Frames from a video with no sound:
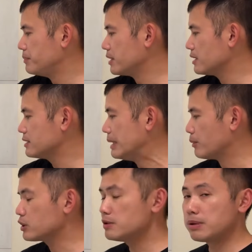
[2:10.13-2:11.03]
Because they
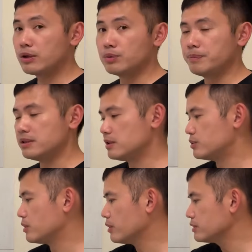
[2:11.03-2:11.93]
multiply to be
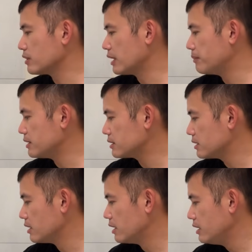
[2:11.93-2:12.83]
0, so that means
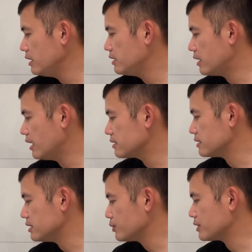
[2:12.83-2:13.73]
either x
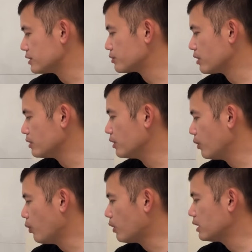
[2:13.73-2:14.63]
is equal to 0
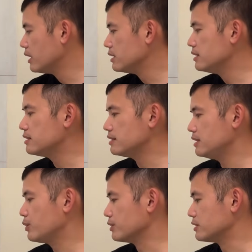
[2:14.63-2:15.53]
or this is
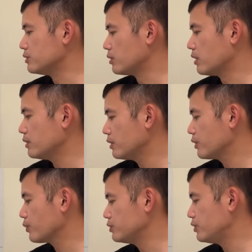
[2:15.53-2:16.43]
equal to 0,
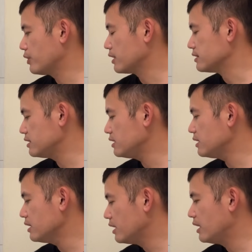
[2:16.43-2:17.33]
which you can see
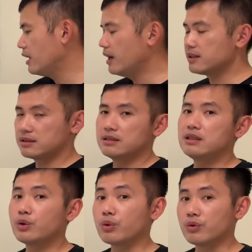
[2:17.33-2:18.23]
x is
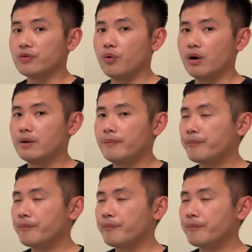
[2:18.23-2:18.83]
equal to 4.